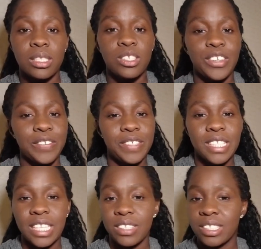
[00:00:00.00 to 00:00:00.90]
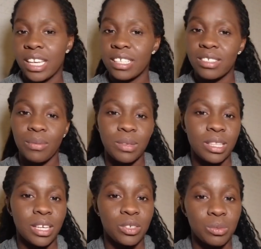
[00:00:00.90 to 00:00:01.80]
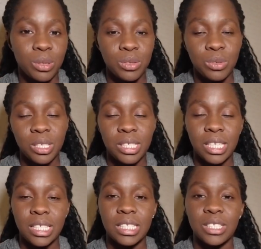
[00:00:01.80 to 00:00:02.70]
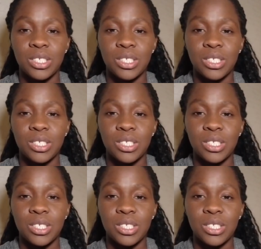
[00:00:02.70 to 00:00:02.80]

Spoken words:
So if this sounds like something that you've been interested in,